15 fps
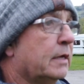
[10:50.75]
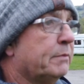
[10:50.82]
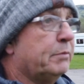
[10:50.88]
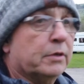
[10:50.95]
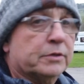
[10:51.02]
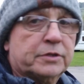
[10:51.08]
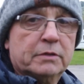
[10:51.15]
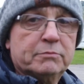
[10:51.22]

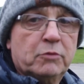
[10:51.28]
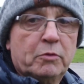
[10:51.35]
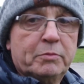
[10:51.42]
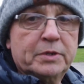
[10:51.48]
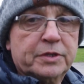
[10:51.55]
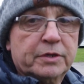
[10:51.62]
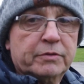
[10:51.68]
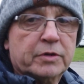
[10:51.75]
But at the
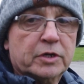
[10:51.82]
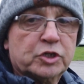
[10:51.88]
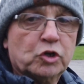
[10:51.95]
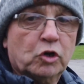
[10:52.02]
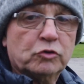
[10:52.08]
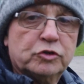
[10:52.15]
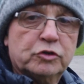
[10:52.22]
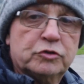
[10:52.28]
moment they're uh,
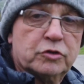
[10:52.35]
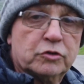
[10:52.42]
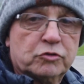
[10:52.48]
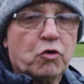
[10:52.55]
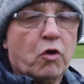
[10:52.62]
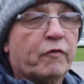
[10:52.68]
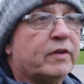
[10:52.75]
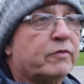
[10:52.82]
shut due to
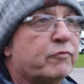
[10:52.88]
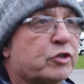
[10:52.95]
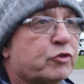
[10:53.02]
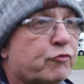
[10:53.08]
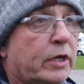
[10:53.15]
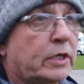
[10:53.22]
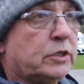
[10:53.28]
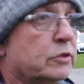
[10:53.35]
COVID
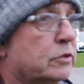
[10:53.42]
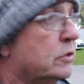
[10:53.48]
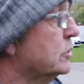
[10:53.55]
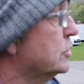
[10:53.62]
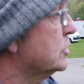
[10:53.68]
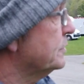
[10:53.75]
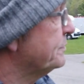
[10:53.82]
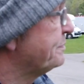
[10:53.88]

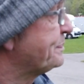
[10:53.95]
restrictions.